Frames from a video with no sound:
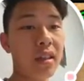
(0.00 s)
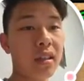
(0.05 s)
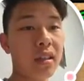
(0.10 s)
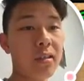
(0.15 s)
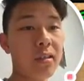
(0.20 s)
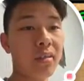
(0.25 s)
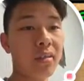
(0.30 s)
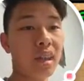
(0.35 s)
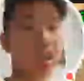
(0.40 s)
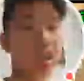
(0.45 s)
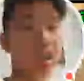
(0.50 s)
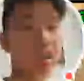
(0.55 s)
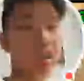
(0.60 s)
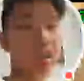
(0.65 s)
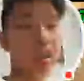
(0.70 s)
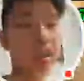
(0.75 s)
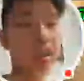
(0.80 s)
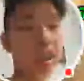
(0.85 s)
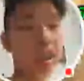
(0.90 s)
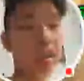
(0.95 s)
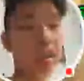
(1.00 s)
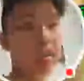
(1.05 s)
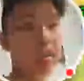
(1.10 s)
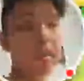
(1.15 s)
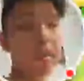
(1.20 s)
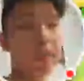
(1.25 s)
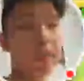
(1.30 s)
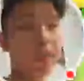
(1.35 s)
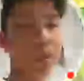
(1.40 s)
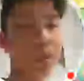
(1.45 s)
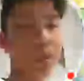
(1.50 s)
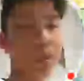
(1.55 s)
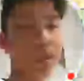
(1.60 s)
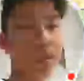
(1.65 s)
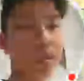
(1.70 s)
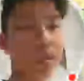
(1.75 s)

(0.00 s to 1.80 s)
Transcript: proc yet again, for sure.